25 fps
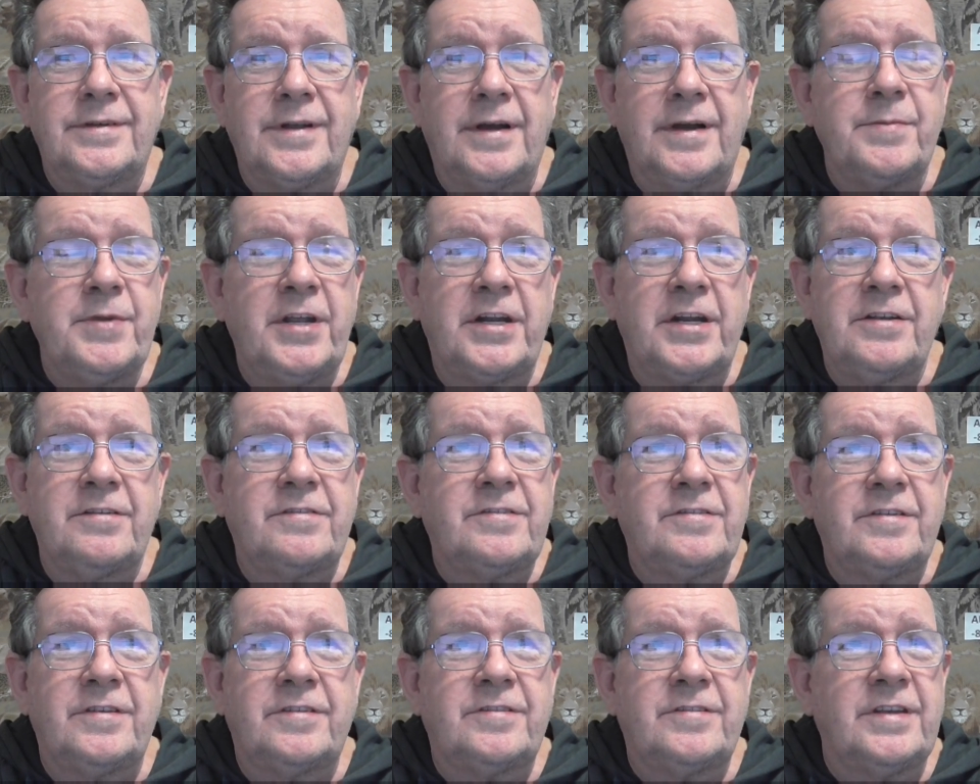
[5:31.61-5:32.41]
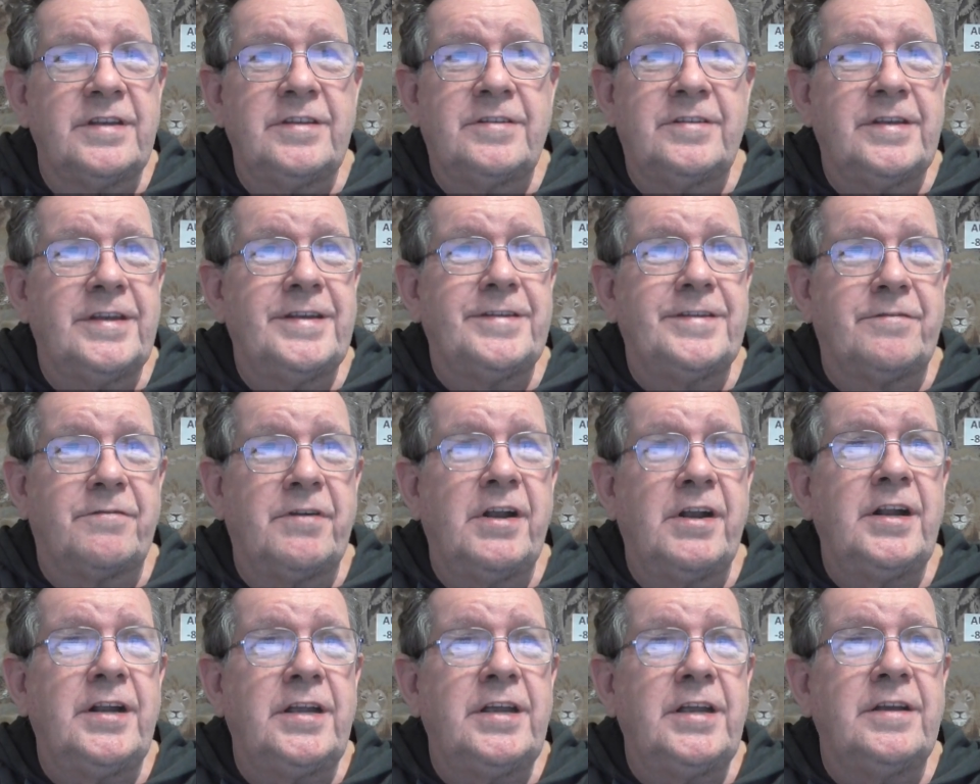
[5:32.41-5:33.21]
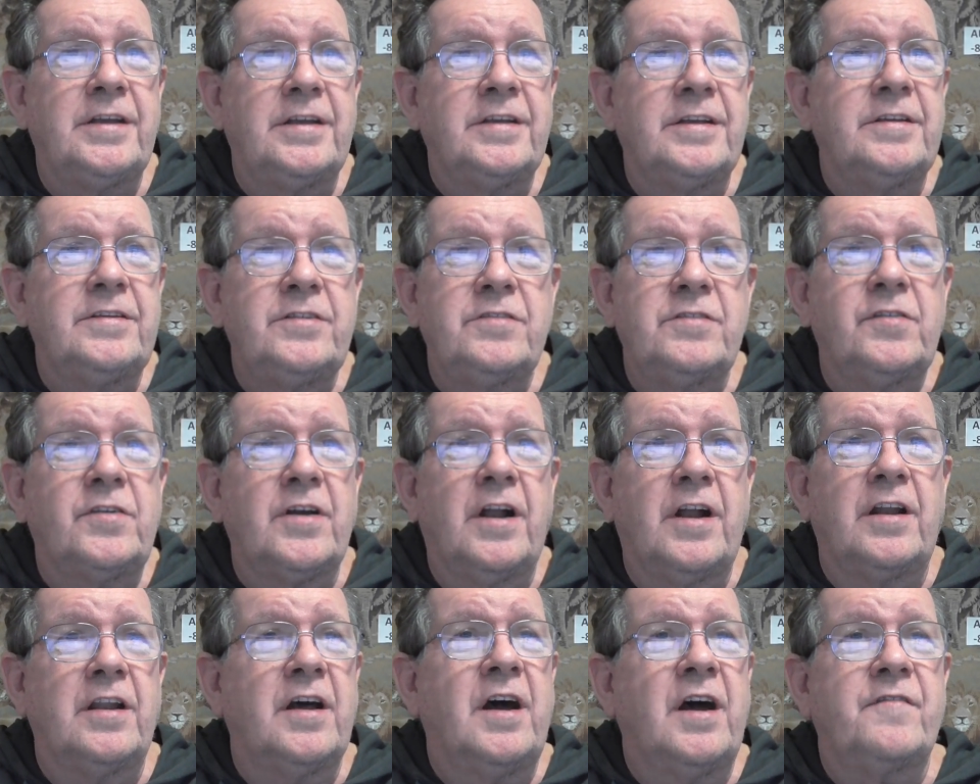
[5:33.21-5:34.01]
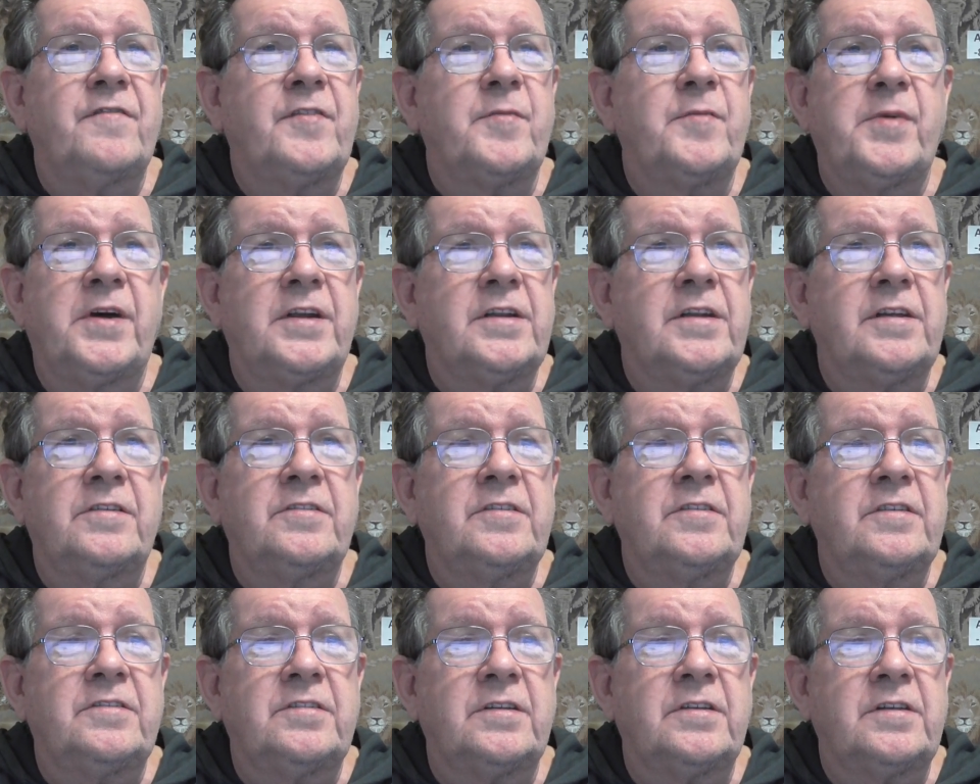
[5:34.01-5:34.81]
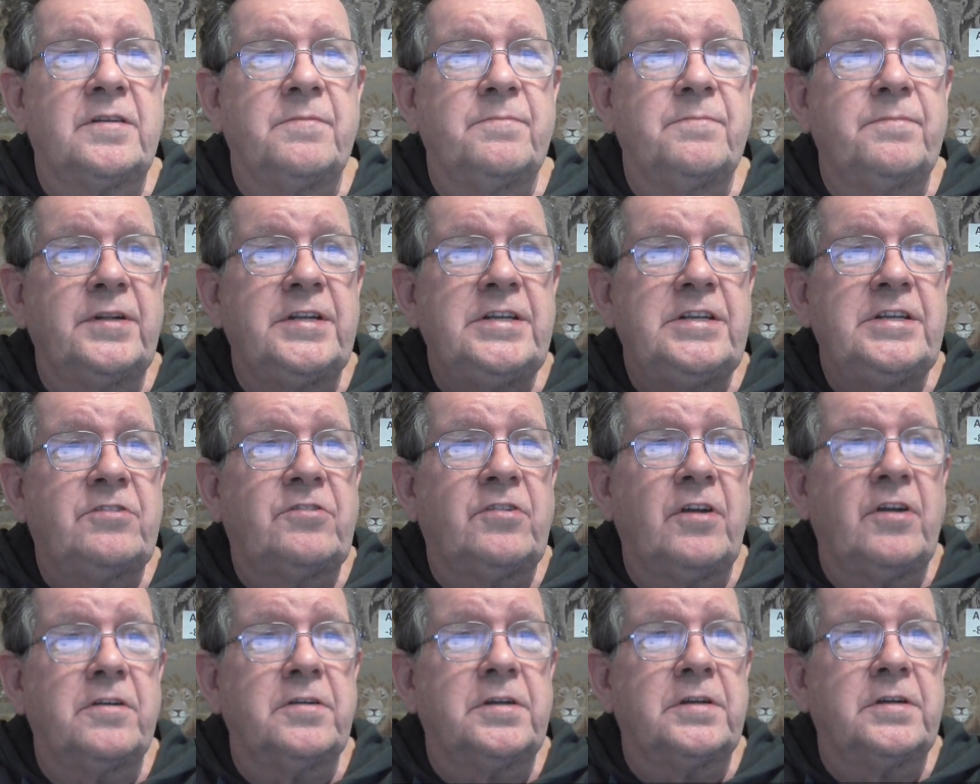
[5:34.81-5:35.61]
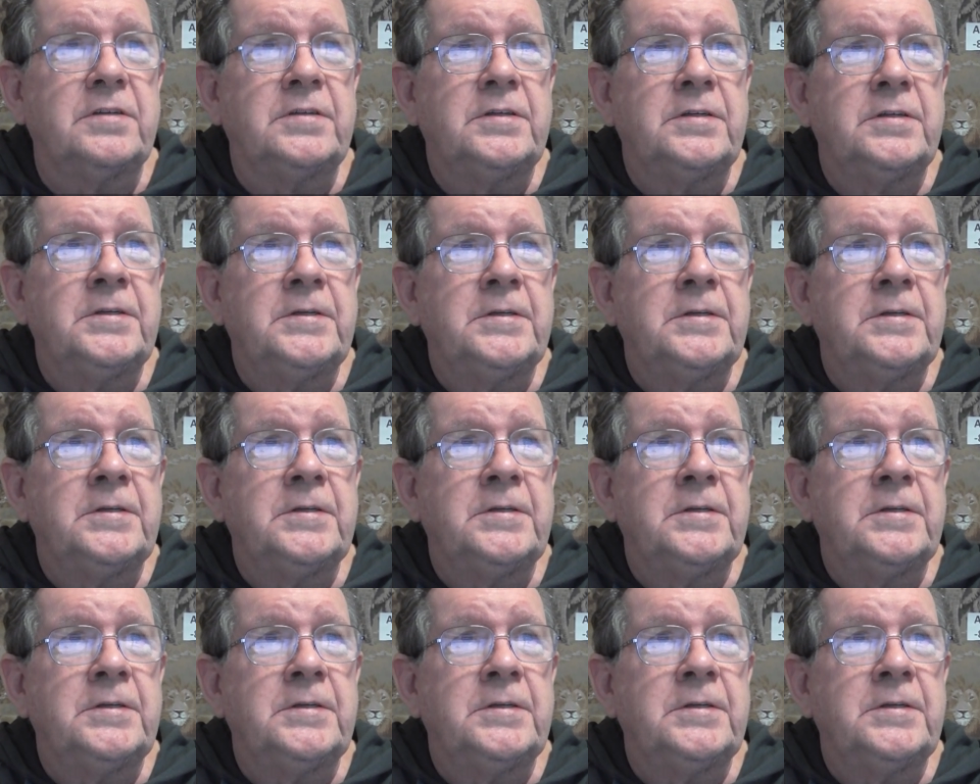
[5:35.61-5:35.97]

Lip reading: I mean, you got to laugh about it because it's a complete joke.